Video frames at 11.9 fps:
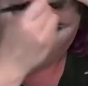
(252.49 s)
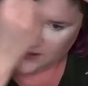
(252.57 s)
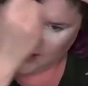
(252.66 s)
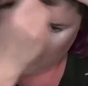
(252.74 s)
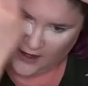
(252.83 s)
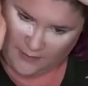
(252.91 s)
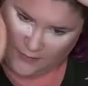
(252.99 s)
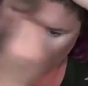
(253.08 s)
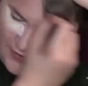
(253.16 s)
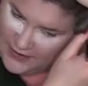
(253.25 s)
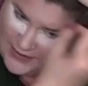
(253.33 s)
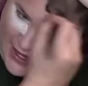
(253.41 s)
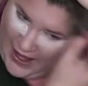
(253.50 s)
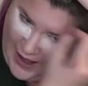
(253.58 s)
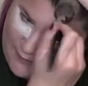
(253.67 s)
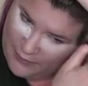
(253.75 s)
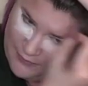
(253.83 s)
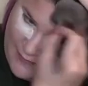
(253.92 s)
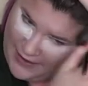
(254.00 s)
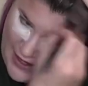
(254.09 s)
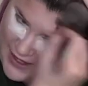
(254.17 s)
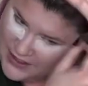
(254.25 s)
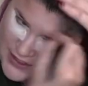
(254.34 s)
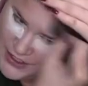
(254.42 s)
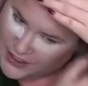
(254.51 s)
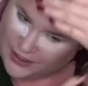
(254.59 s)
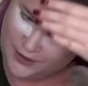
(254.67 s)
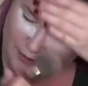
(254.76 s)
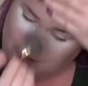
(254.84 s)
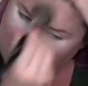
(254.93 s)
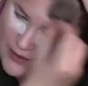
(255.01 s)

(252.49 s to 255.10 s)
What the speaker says: some on the top of my head too,